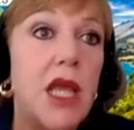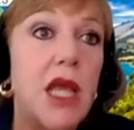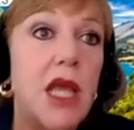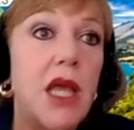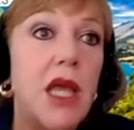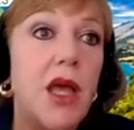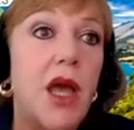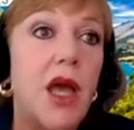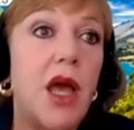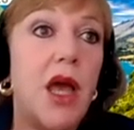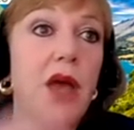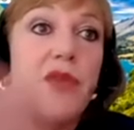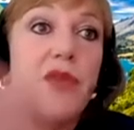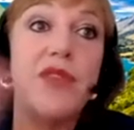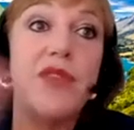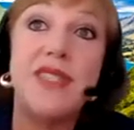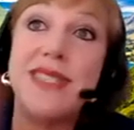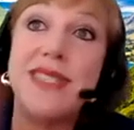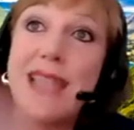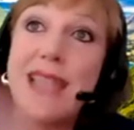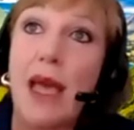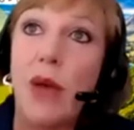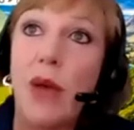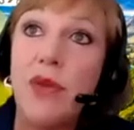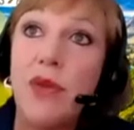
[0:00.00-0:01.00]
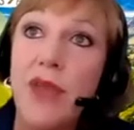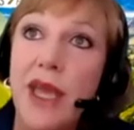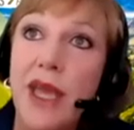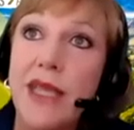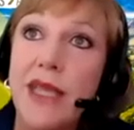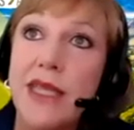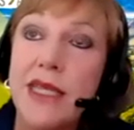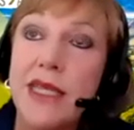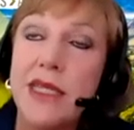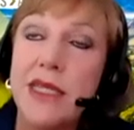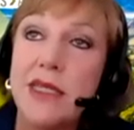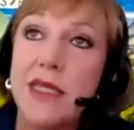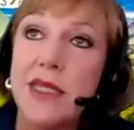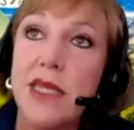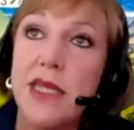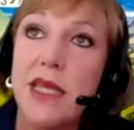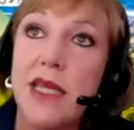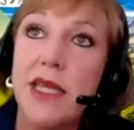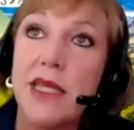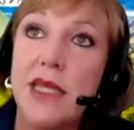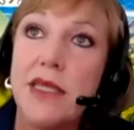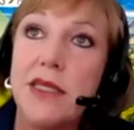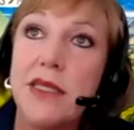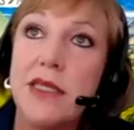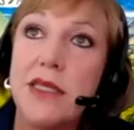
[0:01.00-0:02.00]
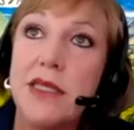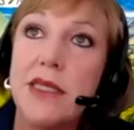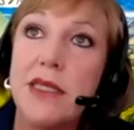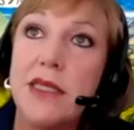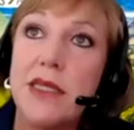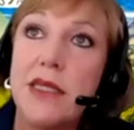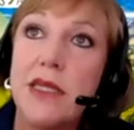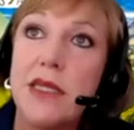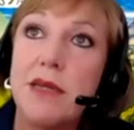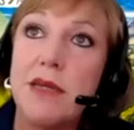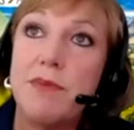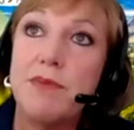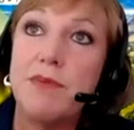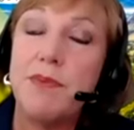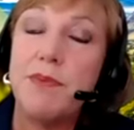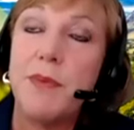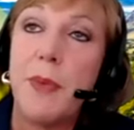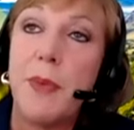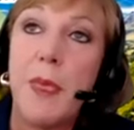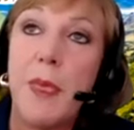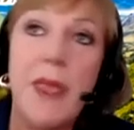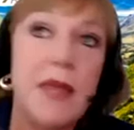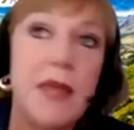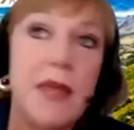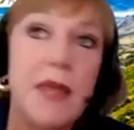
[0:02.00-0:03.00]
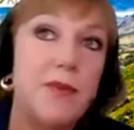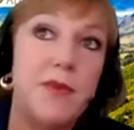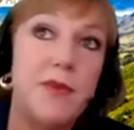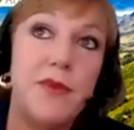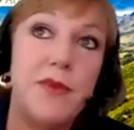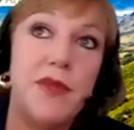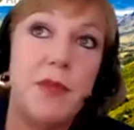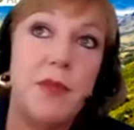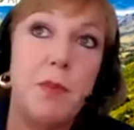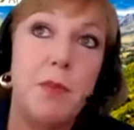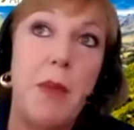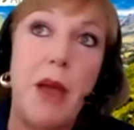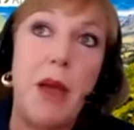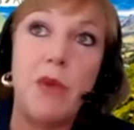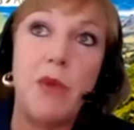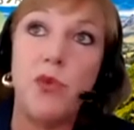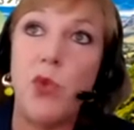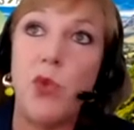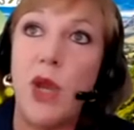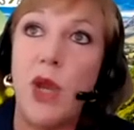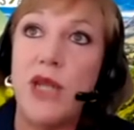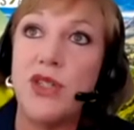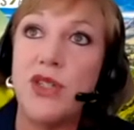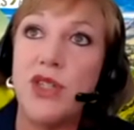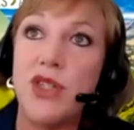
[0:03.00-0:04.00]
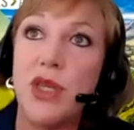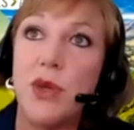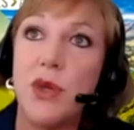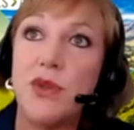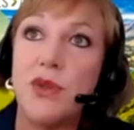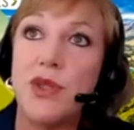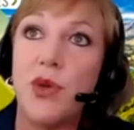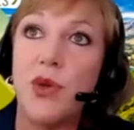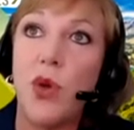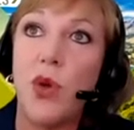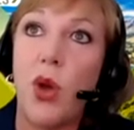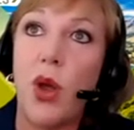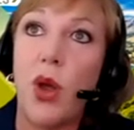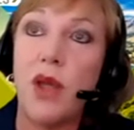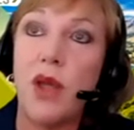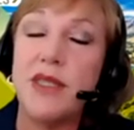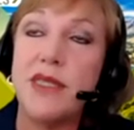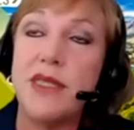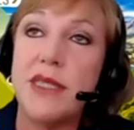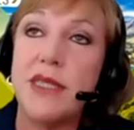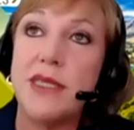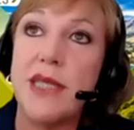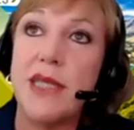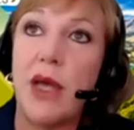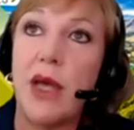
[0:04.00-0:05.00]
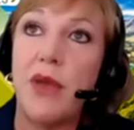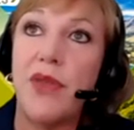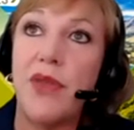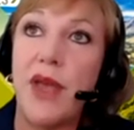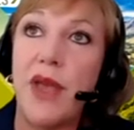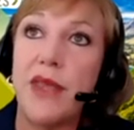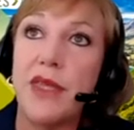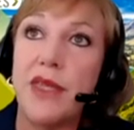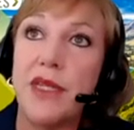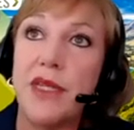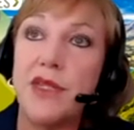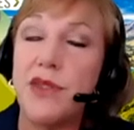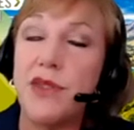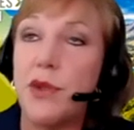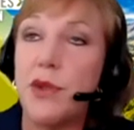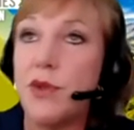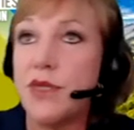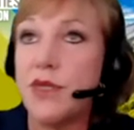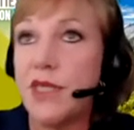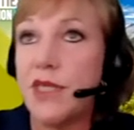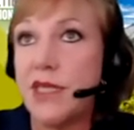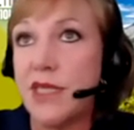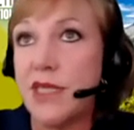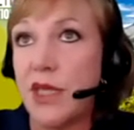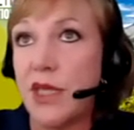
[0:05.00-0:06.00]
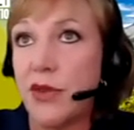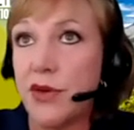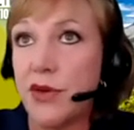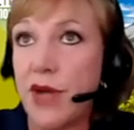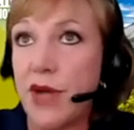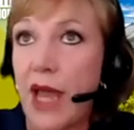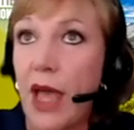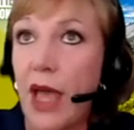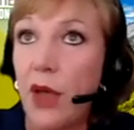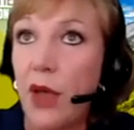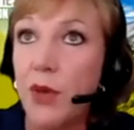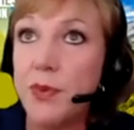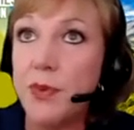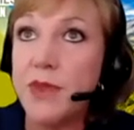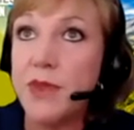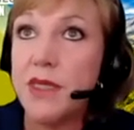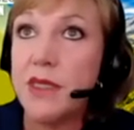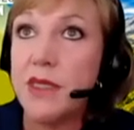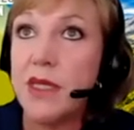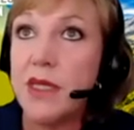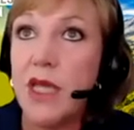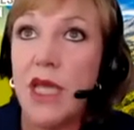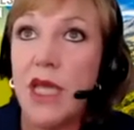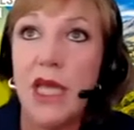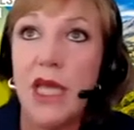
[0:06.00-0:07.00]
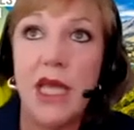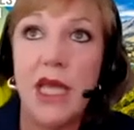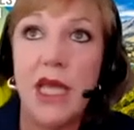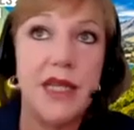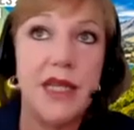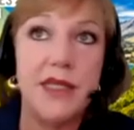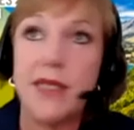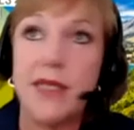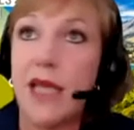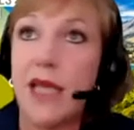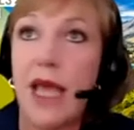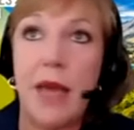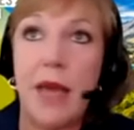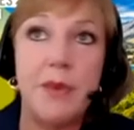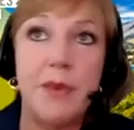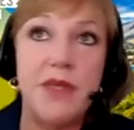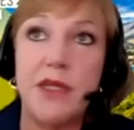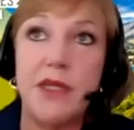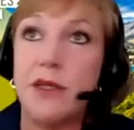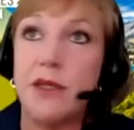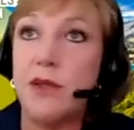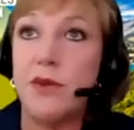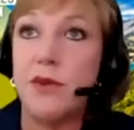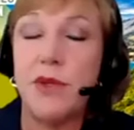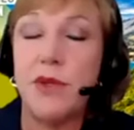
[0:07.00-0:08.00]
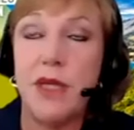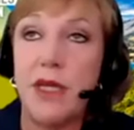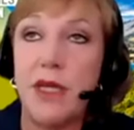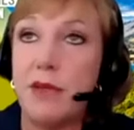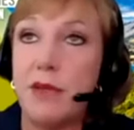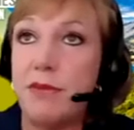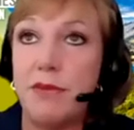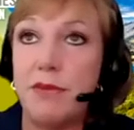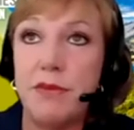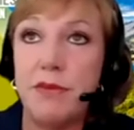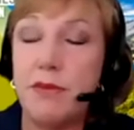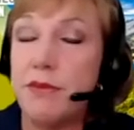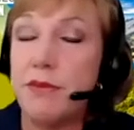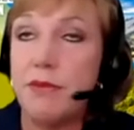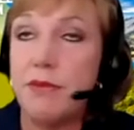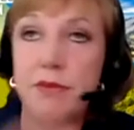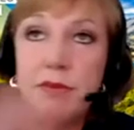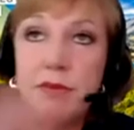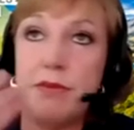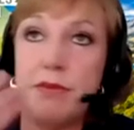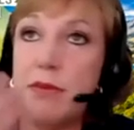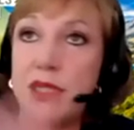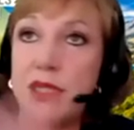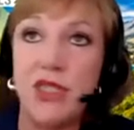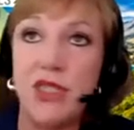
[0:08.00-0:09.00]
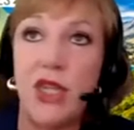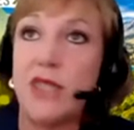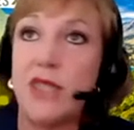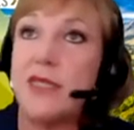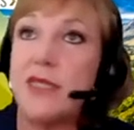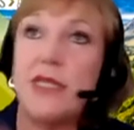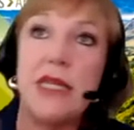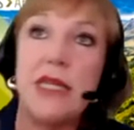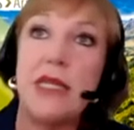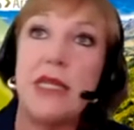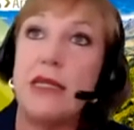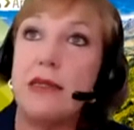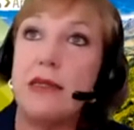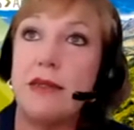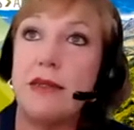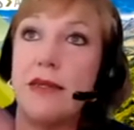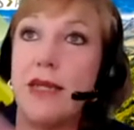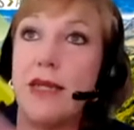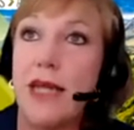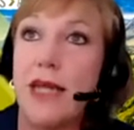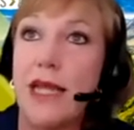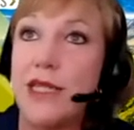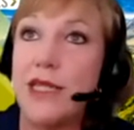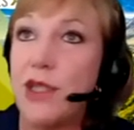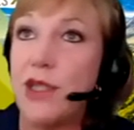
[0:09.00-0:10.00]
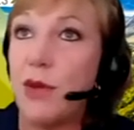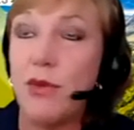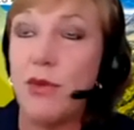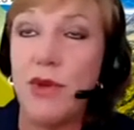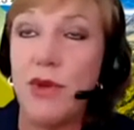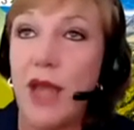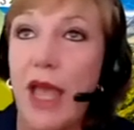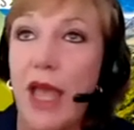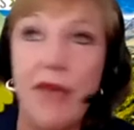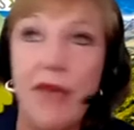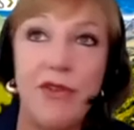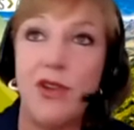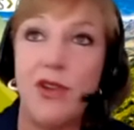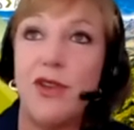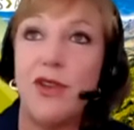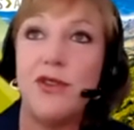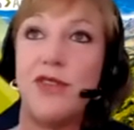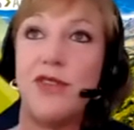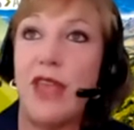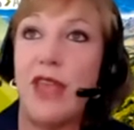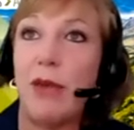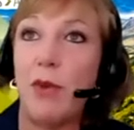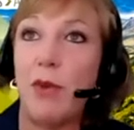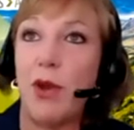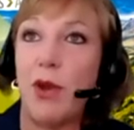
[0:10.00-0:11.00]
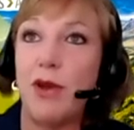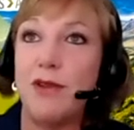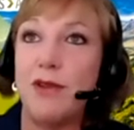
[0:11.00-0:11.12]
Uh, the South Island is the, the mountain range that goes across the South Island is known as the Southern Alps. It is absolutely majestic and i don't ever use that word